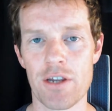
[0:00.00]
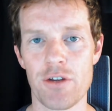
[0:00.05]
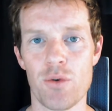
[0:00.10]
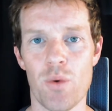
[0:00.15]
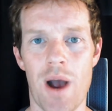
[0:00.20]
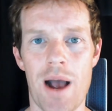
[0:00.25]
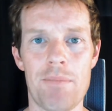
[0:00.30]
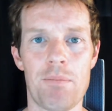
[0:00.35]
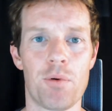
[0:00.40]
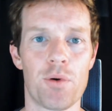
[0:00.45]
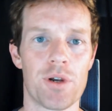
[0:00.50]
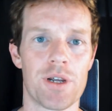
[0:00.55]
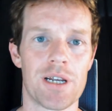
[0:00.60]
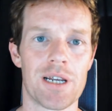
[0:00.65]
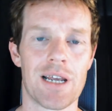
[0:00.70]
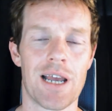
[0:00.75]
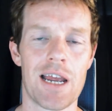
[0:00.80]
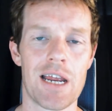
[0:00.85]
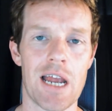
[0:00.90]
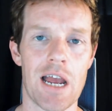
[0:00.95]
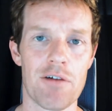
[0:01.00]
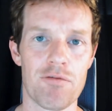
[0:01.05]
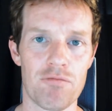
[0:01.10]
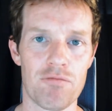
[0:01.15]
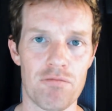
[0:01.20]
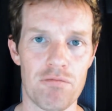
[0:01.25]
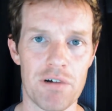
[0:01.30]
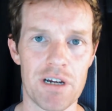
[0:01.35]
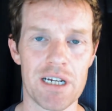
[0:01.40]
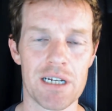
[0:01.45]
You are putting a
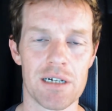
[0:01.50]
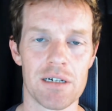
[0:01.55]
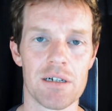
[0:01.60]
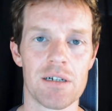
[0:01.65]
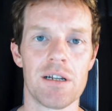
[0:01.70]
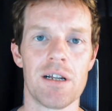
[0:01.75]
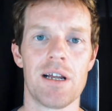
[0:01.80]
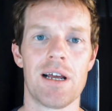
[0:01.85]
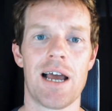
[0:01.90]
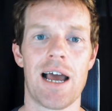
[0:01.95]
real